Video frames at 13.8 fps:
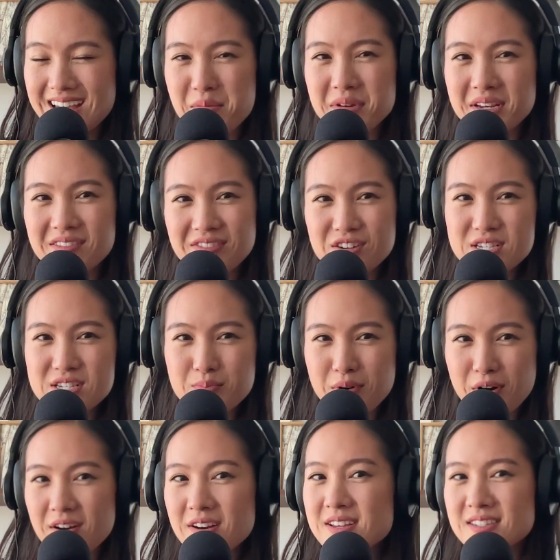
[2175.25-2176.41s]
I mean, if there's
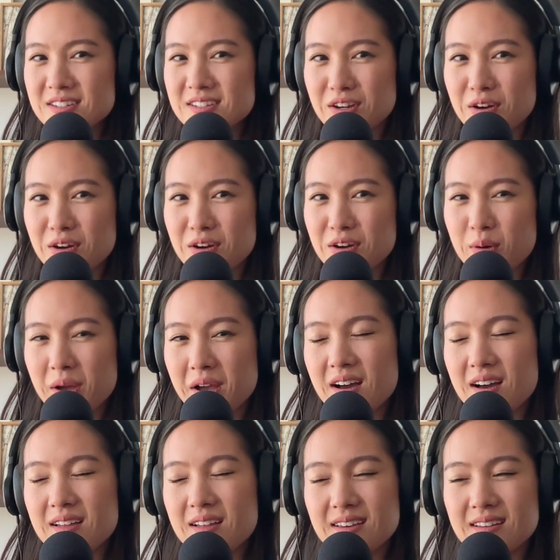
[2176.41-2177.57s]
parties still going on,
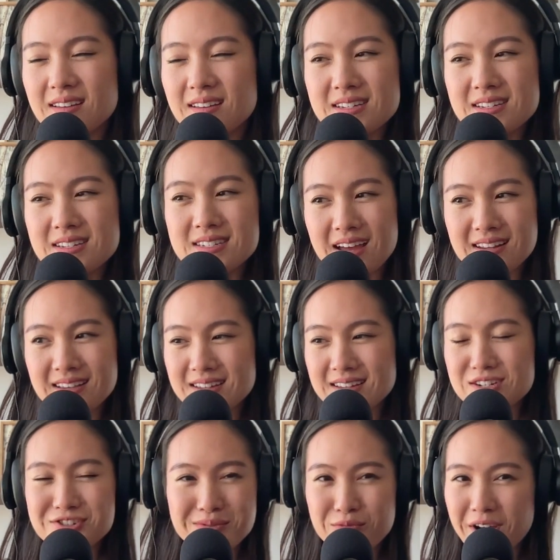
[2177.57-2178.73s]
then did Danny and
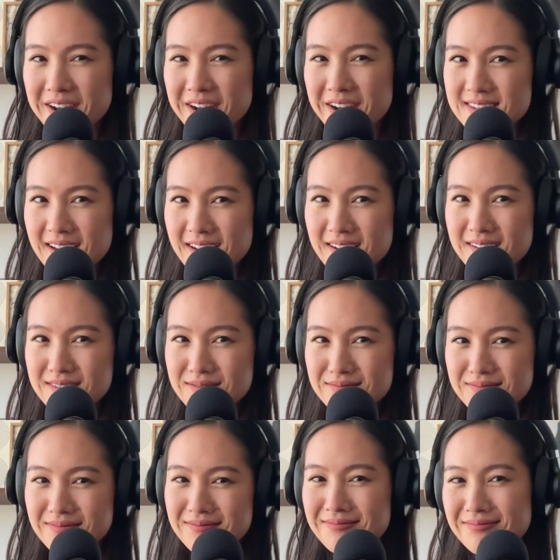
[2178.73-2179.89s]
Jim reconcile?
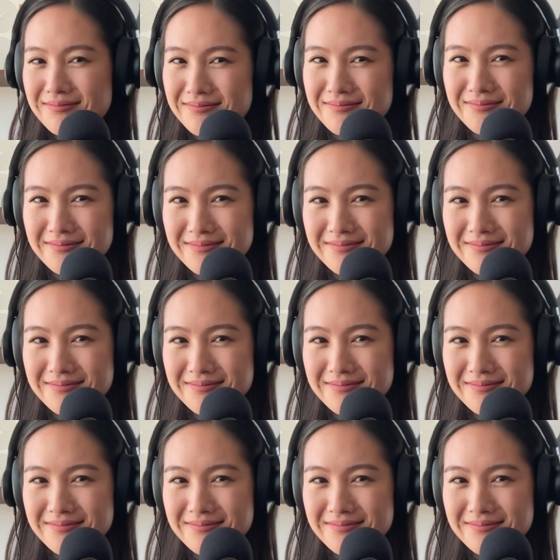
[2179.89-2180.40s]
Hmm.